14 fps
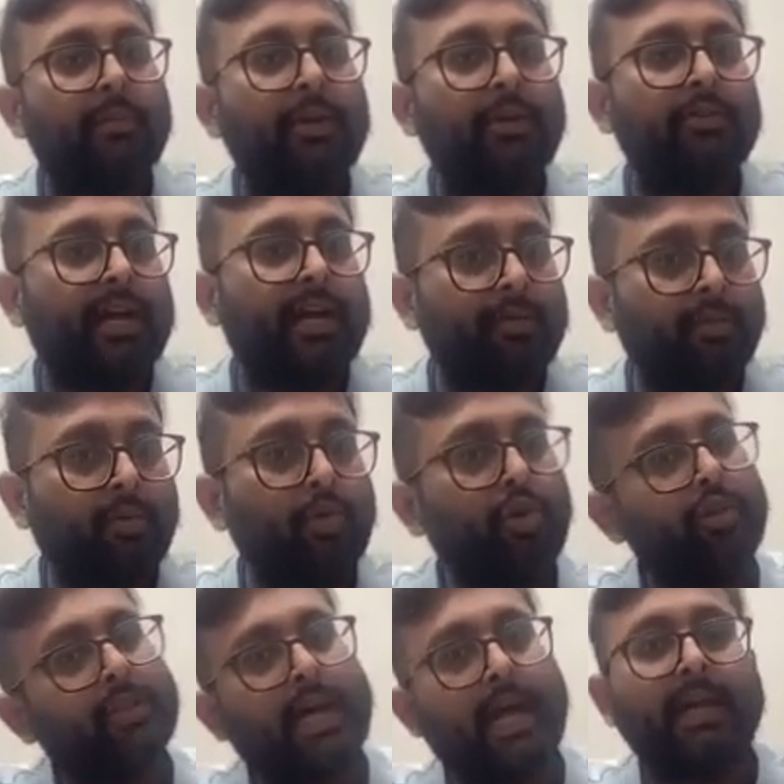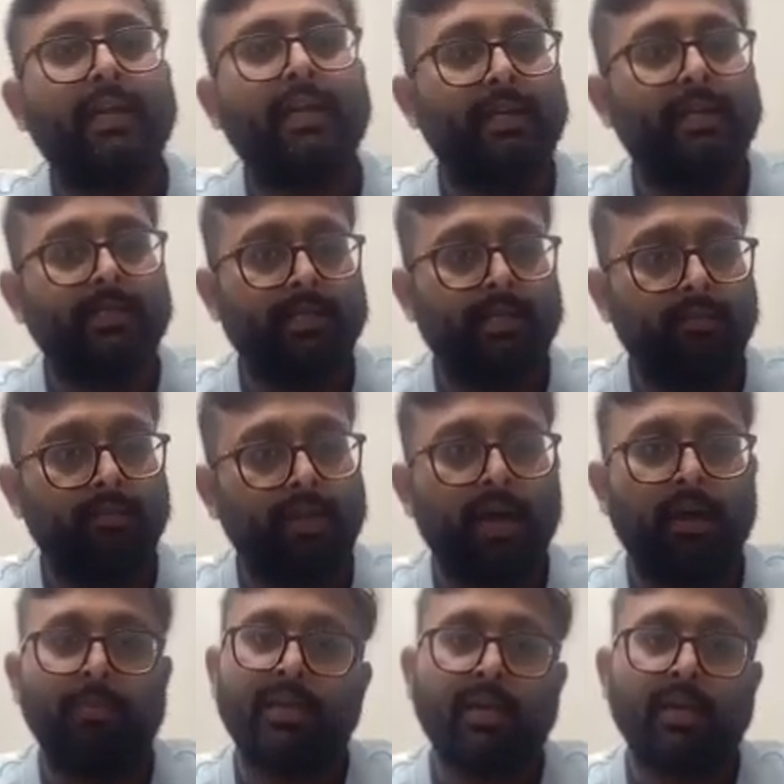come into that mode on that day itself ki
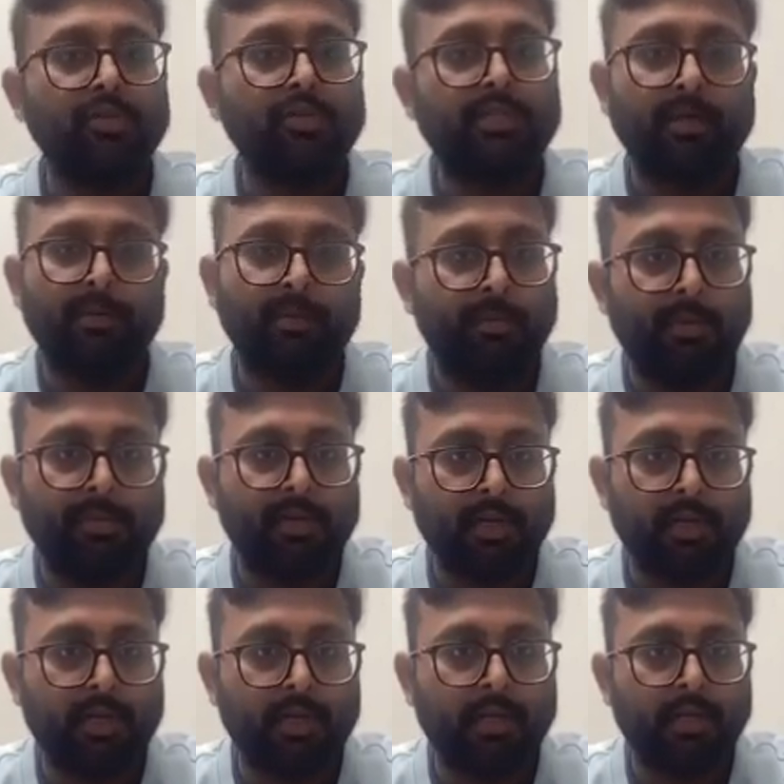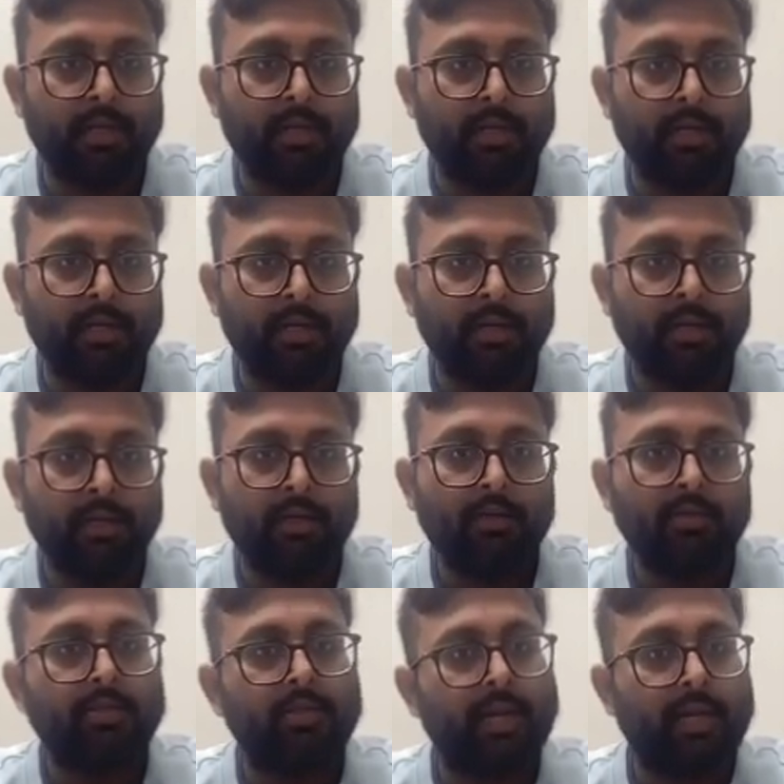ha bhaiya mujhe is samay paper karna hi karna hai.
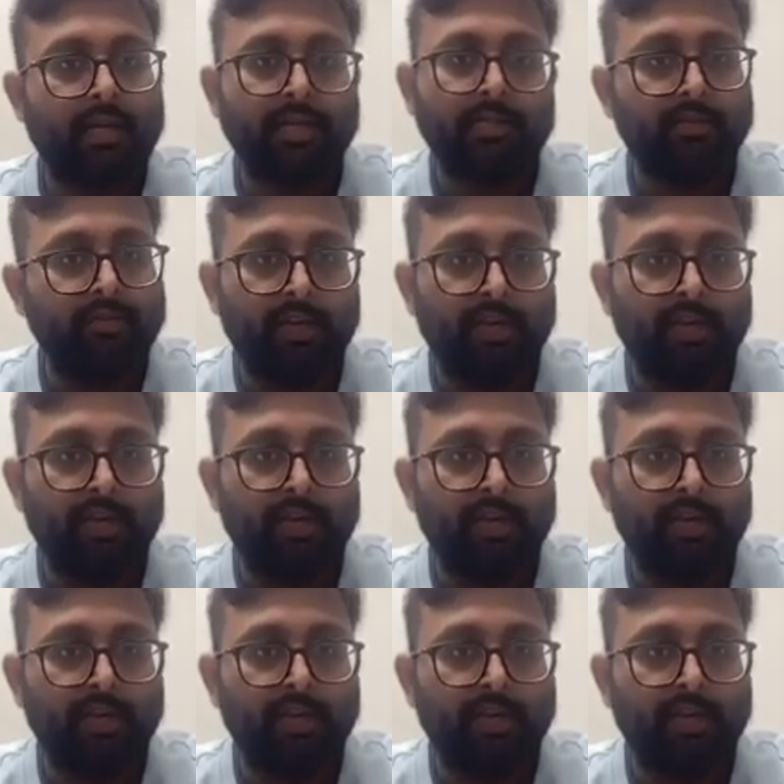So that is a